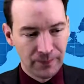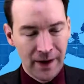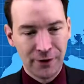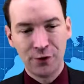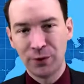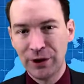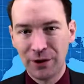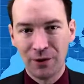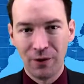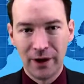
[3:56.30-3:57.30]
factually
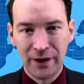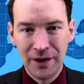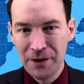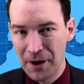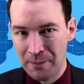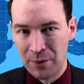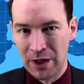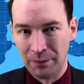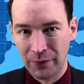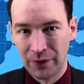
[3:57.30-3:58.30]
incorrect internet
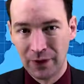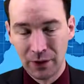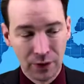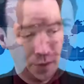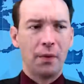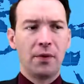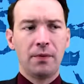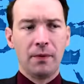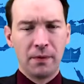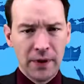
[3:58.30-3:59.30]
memes.
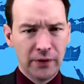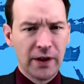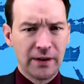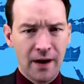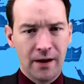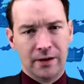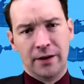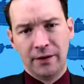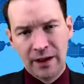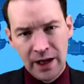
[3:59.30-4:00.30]
Things like
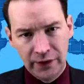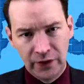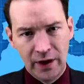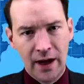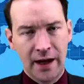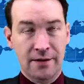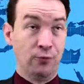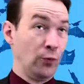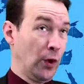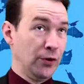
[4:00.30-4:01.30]
DACA, the ACA,
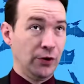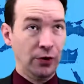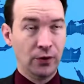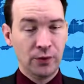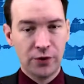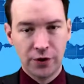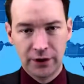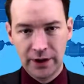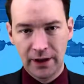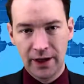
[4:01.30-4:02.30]
Russian collusion
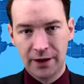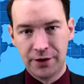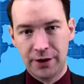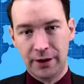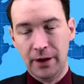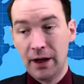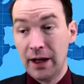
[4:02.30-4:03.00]
in the election,